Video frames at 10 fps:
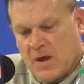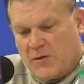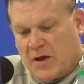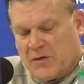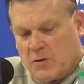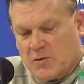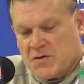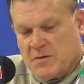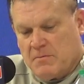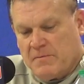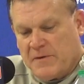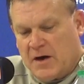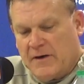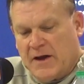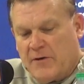Thought there was some
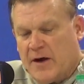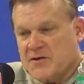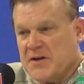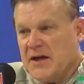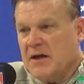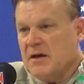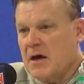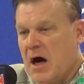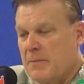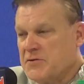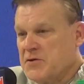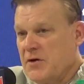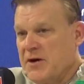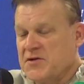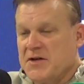very interesting
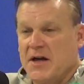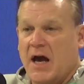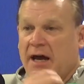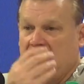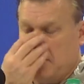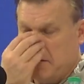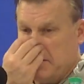opportunities tonight